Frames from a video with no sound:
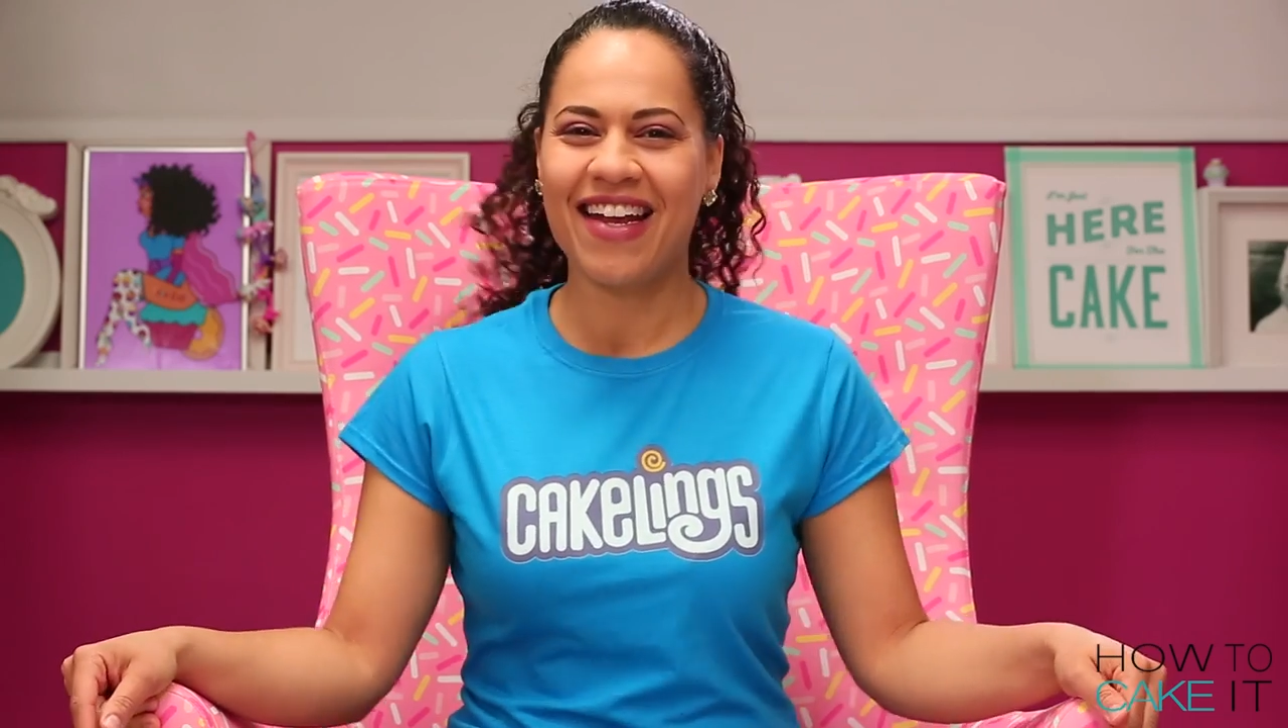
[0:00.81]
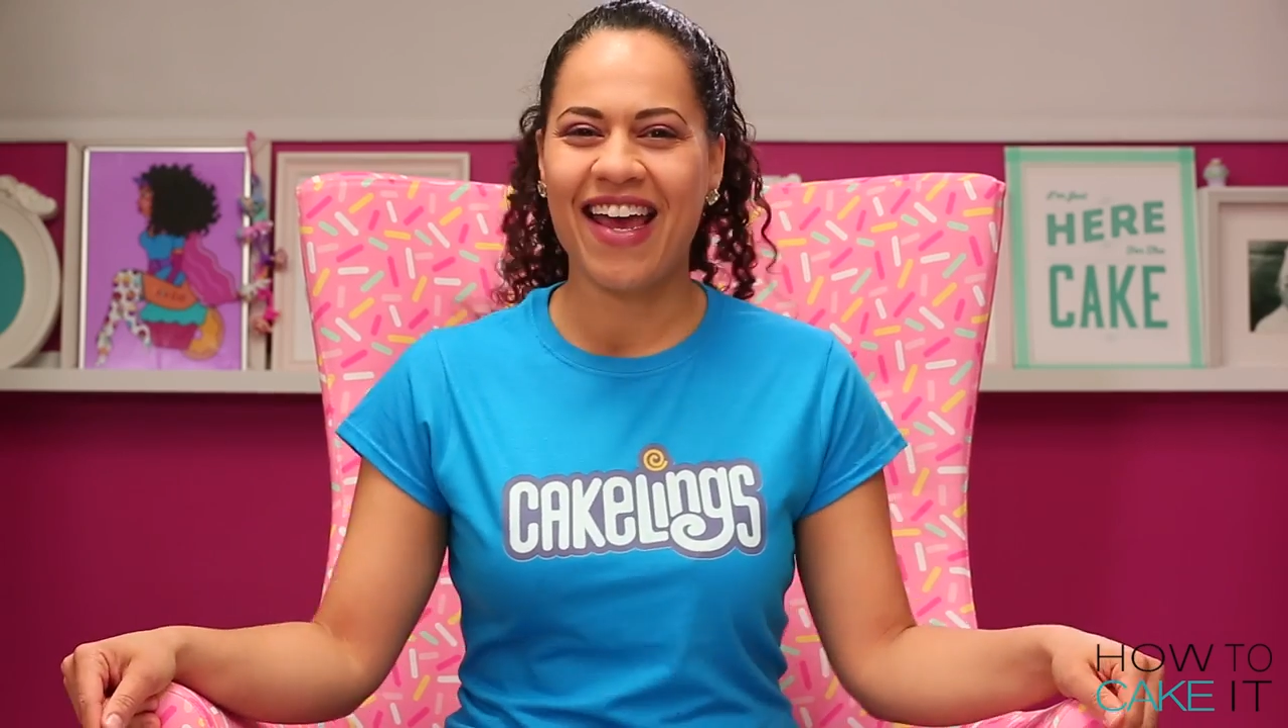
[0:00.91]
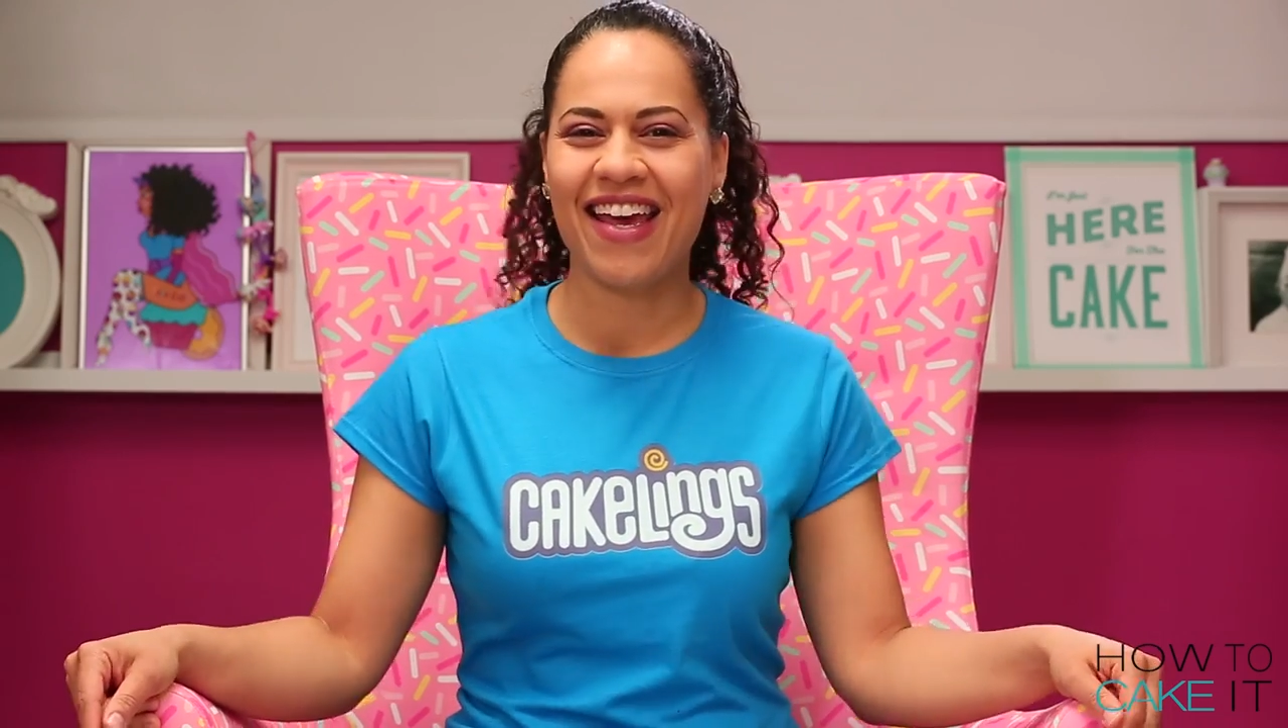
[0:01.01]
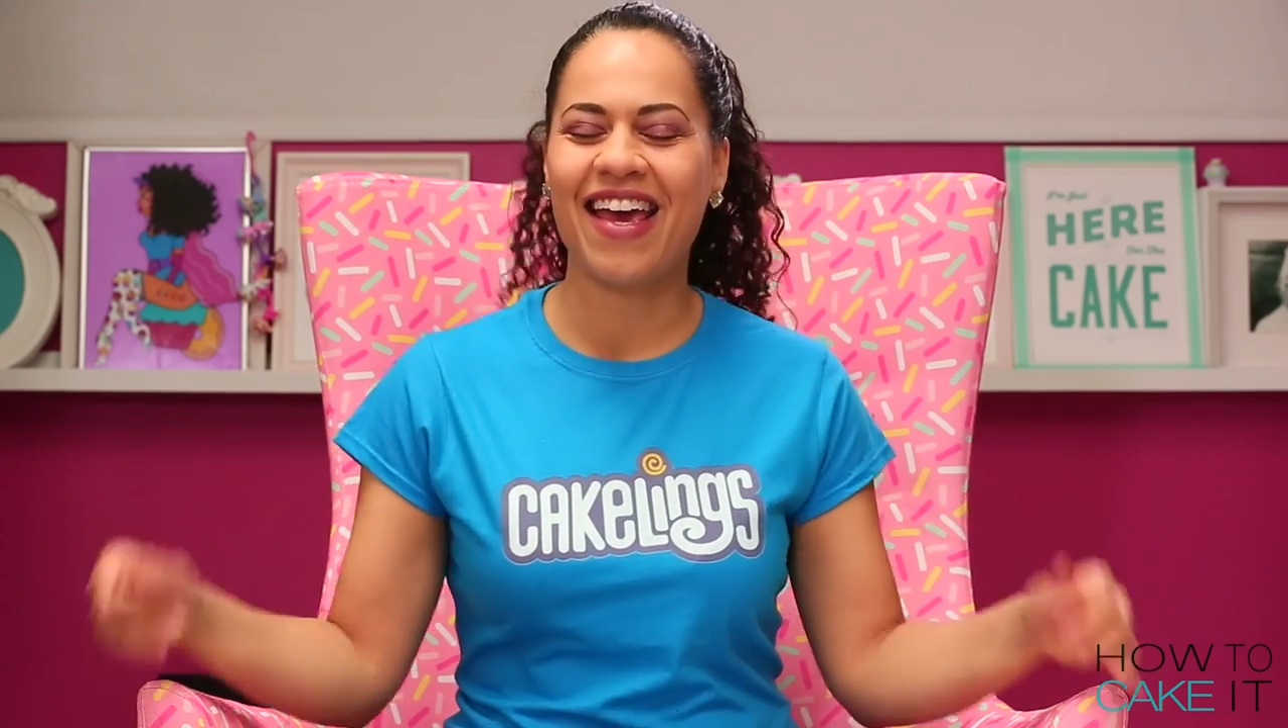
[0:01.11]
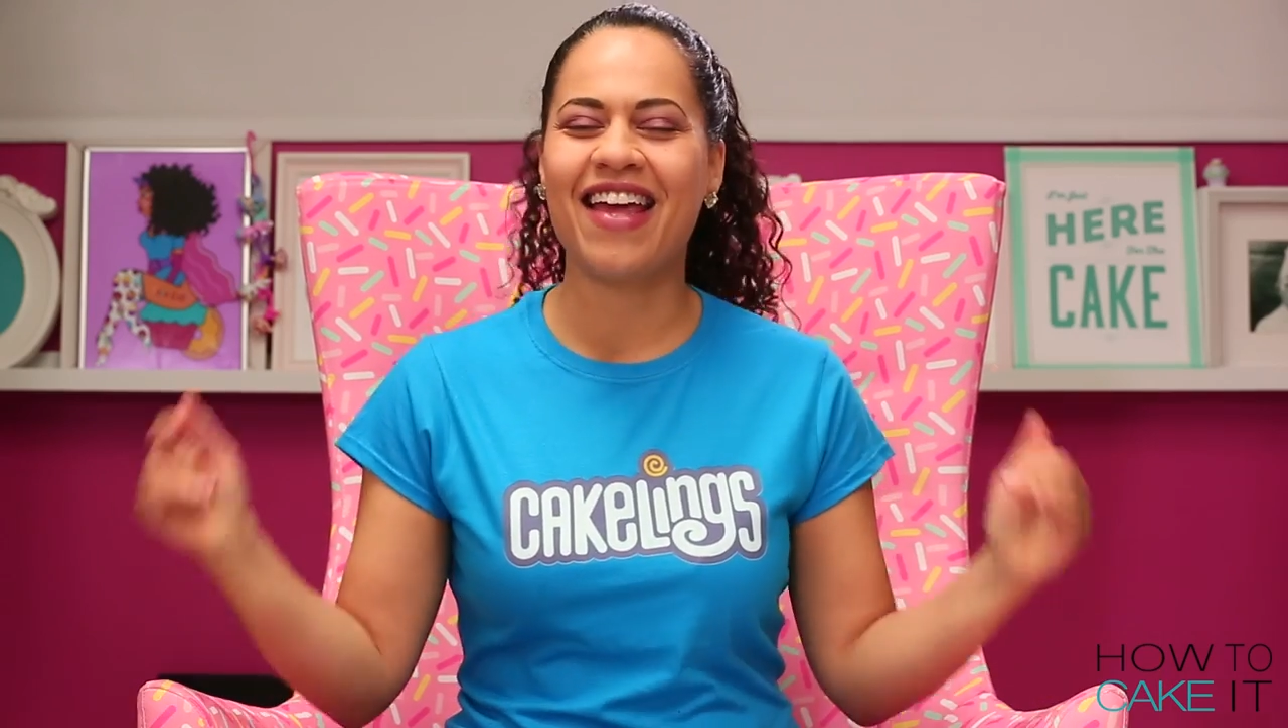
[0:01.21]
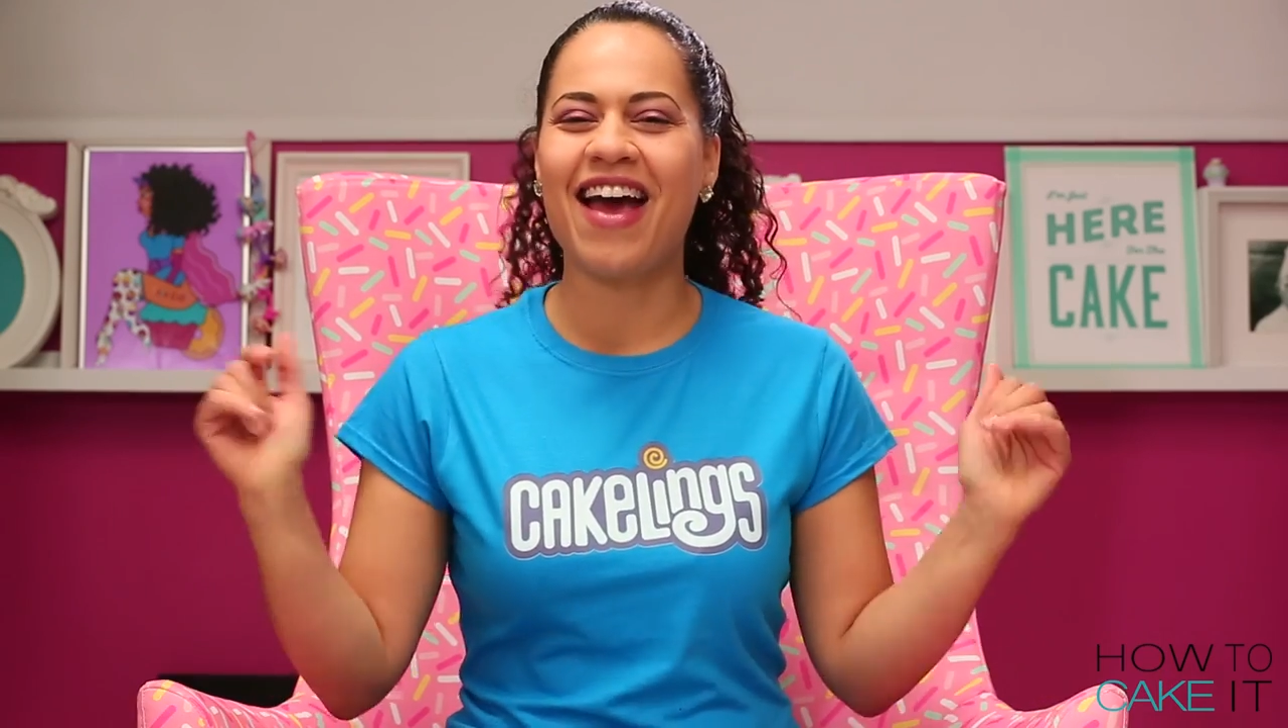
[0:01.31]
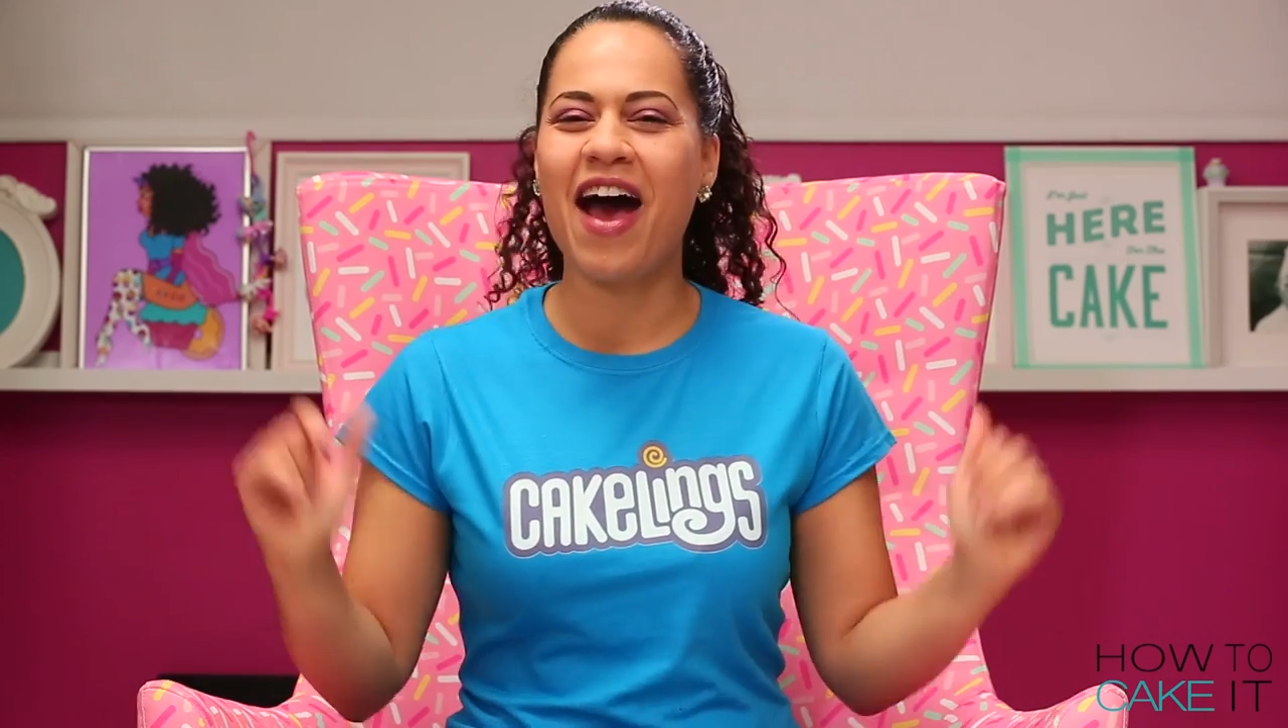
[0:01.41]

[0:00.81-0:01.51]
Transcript: to Cake It.